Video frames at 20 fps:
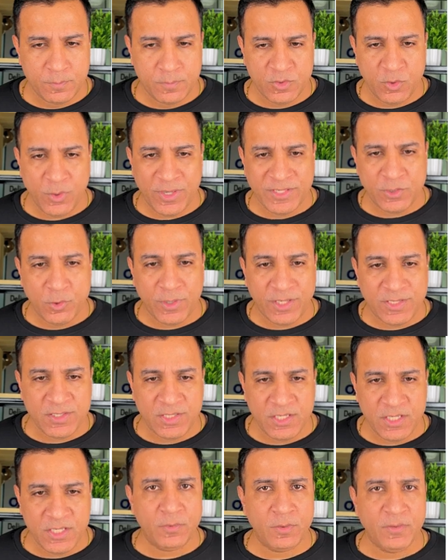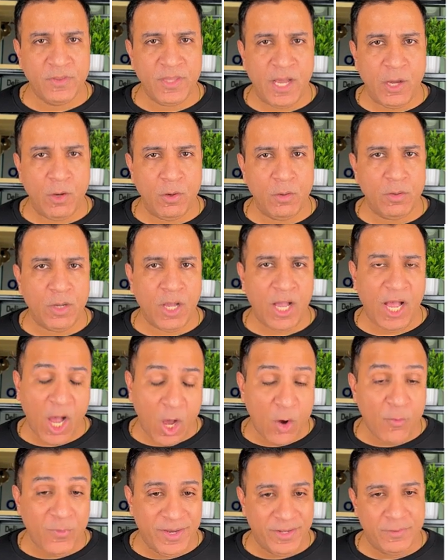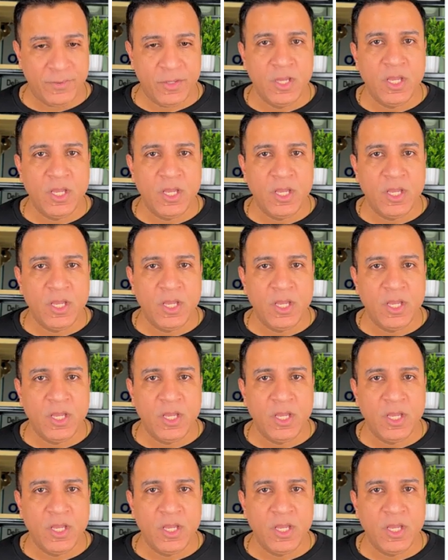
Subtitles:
So as you can see now, however,